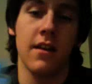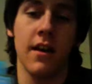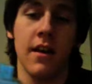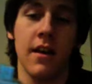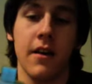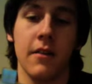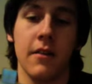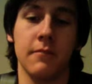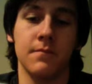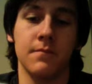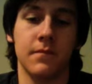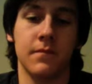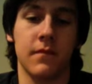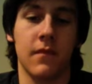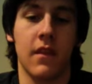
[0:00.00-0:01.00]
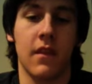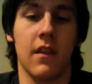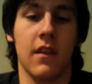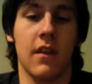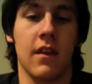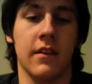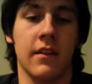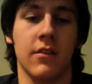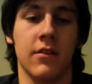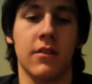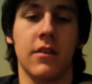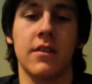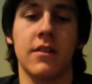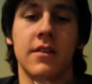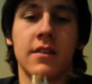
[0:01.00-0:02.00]
And then on
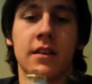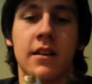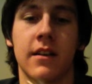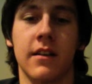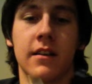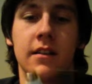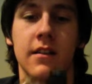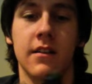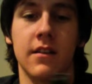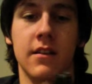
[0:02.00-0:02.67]
the other side,